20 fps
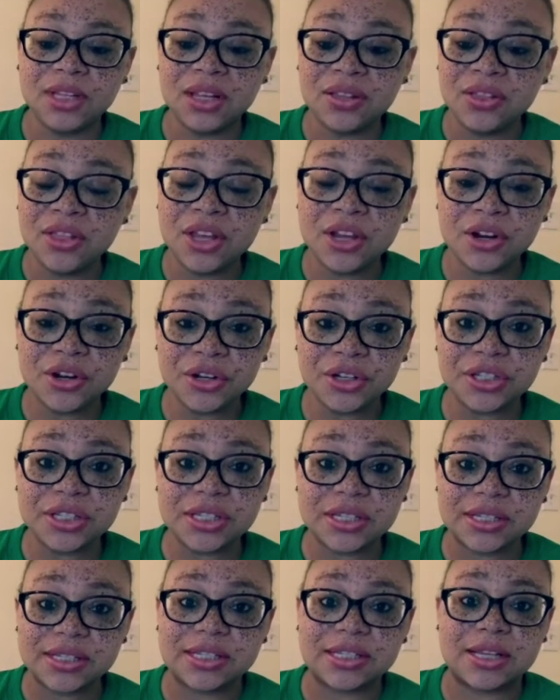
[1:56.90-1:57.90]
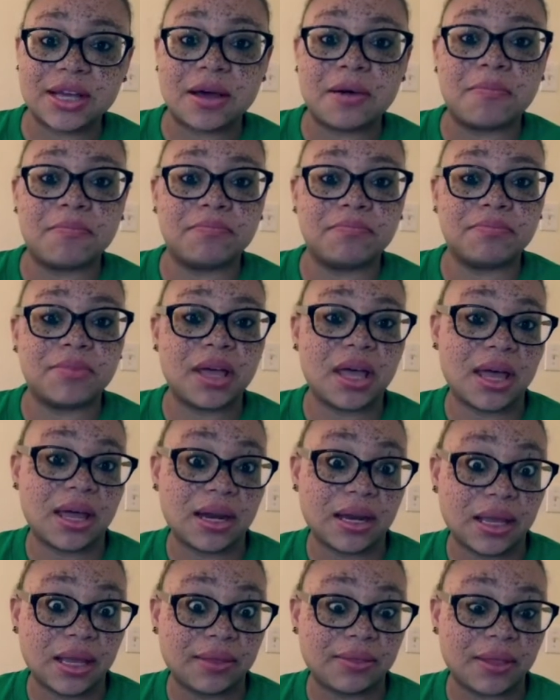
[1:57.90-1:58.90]
there's some
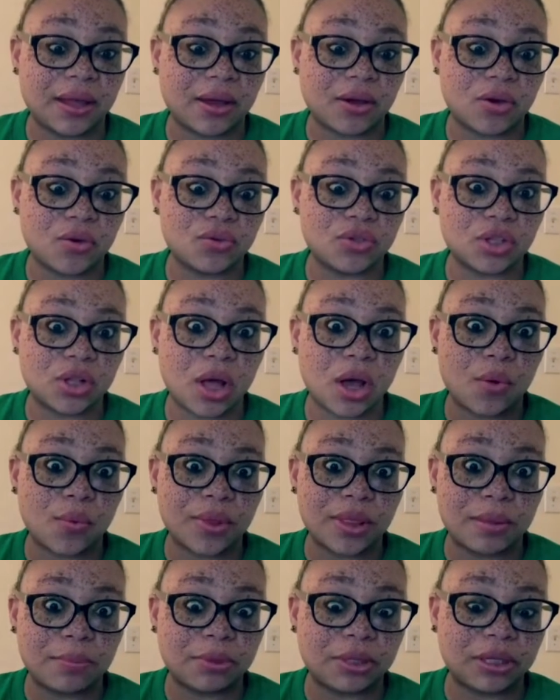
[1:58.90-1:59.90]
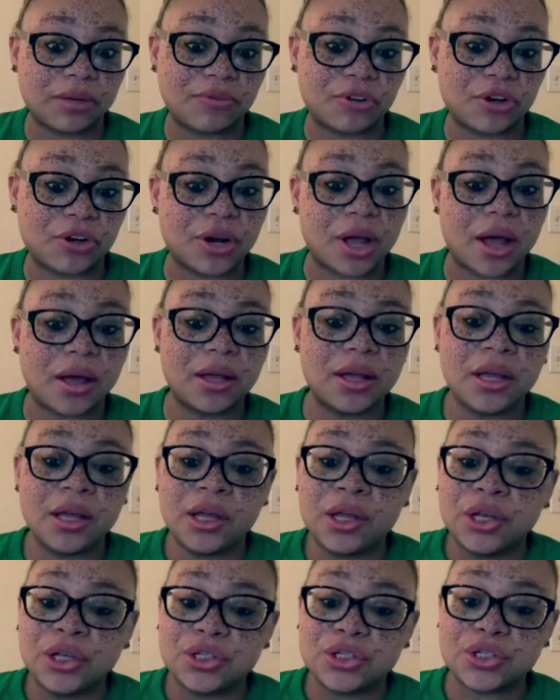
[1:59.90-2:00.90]
etiquette that goes along with it, believe it or not.
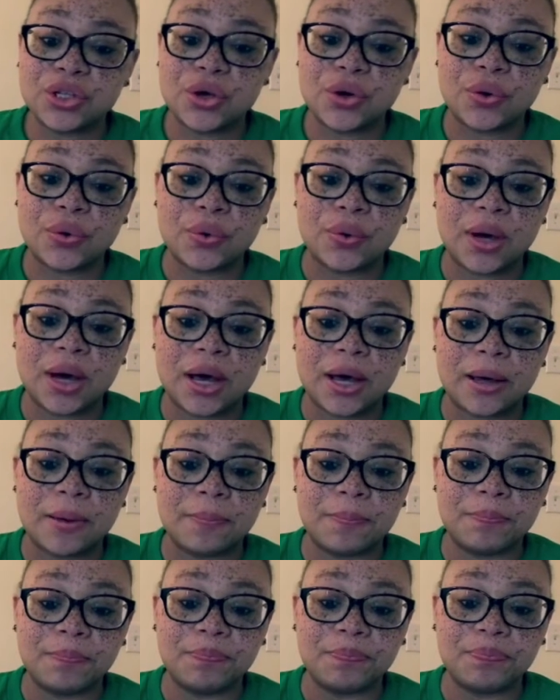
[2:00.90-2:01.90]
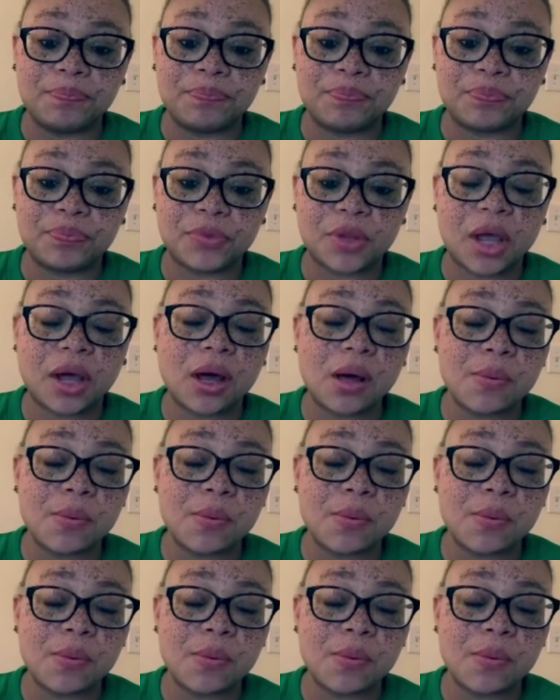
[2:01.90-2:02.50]
So, a